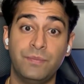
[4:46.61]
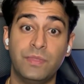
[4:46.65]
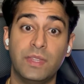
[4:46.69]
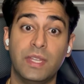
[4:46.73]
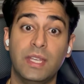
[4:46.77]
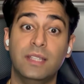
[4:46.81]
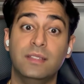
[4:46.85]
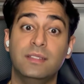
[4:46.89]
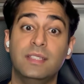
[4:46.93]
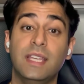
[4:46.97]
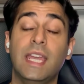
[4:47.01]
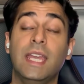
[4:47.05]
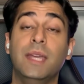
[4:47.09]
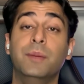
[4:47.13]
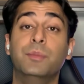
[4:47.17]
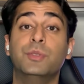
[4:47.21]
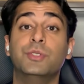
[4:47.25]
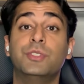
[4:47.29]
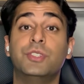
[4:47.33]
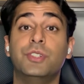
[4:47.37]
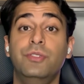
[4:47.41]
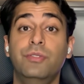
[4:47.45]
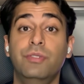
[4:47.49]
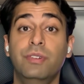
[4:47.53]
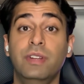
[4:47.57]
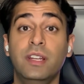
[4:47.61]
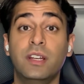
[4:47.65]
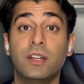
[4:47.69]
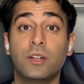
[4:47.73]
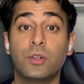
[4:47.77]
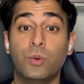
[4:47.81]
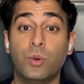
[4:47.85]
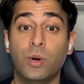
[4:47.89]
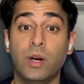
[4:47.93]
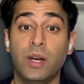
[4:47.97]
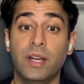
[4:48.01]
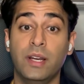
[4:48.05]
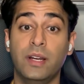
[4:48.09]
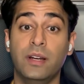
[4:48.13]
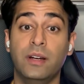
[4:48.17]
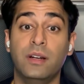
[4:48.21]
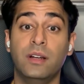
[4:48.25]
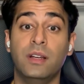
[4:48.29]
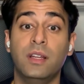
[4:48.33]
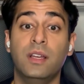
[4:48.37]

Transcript: is able to reacquire